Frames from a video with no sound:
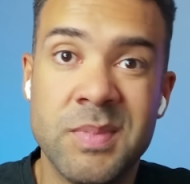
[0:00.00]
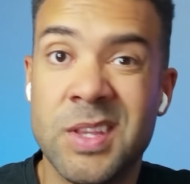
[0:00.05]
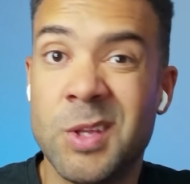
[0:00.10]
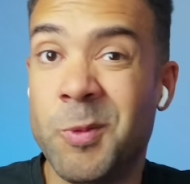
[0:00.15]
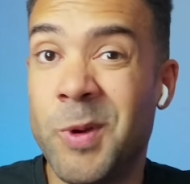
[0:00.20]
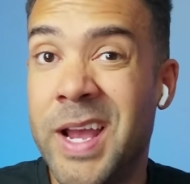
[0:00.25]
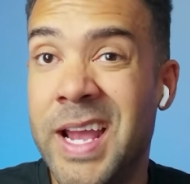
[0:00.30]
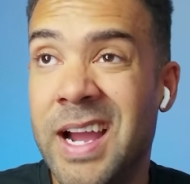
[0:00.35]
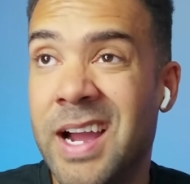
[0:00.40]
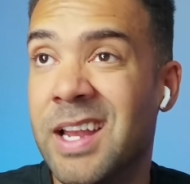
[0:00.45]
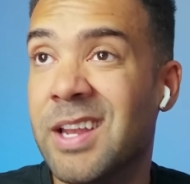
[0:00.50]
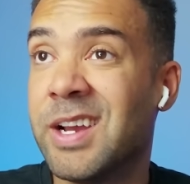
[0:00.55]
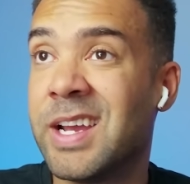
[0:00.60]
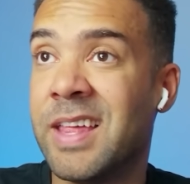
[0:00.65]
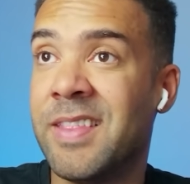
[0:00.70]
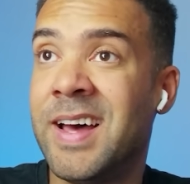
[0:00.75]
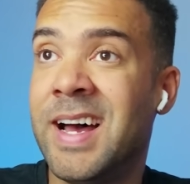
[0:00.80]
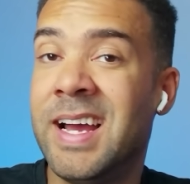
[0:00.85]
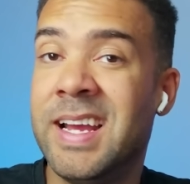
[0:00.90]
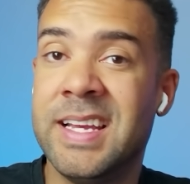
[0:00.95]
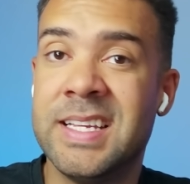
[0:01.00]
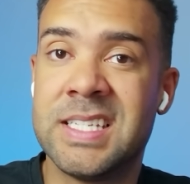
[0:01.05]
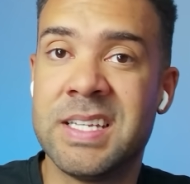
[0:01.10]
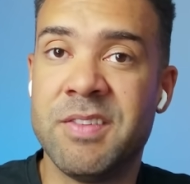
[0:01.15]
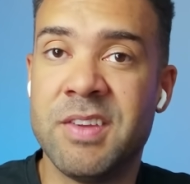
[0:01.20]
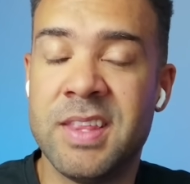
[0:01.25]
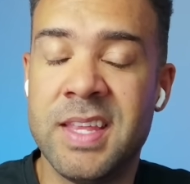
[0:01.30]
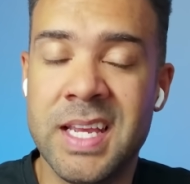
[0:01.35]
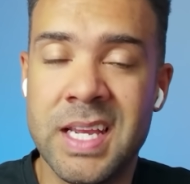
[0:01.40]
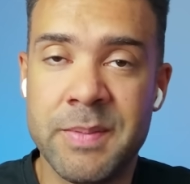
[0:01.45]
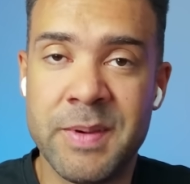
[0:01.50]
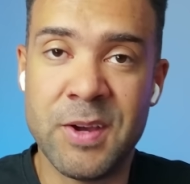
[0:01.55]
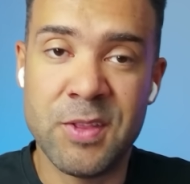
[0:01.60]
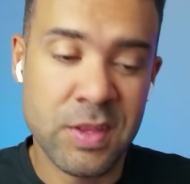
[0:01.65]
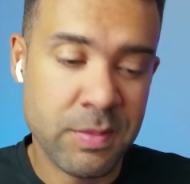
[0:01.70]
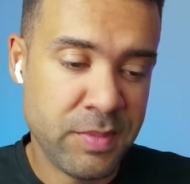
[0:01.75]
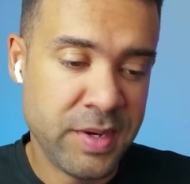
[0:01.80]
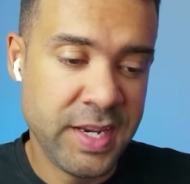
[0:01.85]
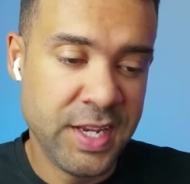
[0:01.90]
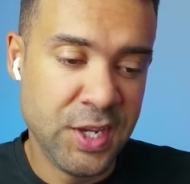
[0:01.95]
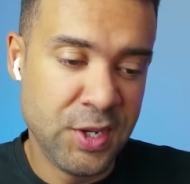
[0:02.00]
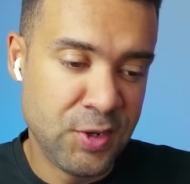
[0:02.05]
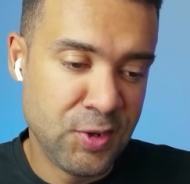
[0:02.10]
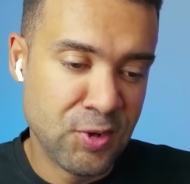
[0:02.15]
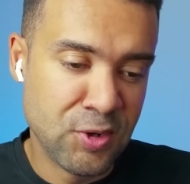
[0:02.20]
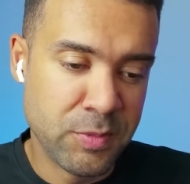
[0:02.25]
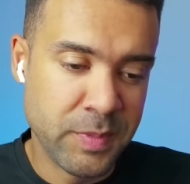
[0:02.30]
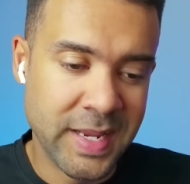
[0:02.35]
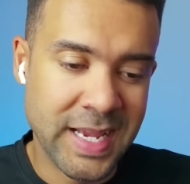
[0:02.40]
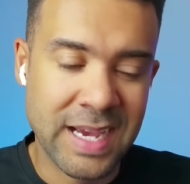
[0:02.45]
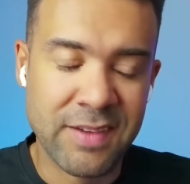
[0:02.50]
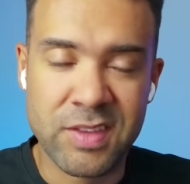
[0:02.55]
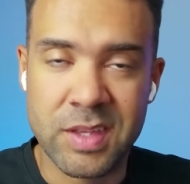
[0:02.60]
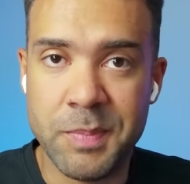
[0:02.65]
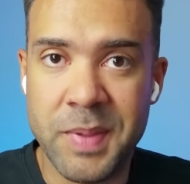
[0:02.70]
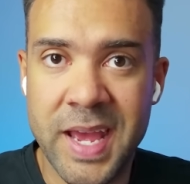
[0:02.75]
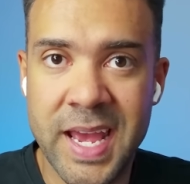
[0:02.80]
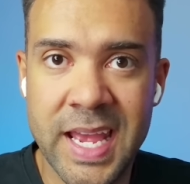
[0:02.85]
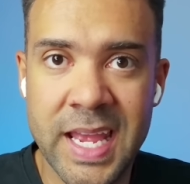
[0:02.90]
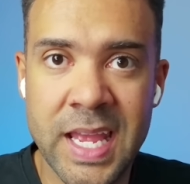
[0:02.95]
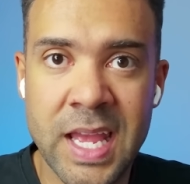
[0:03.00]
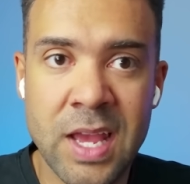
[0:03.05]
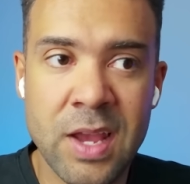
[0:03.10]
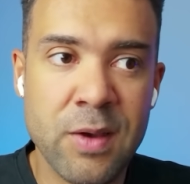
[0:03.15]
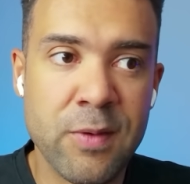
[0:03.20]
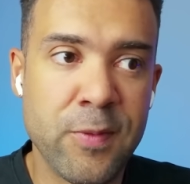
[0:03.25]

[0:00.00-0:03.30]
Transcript: the way I look at that is, if you think about the money you'd normally have to pay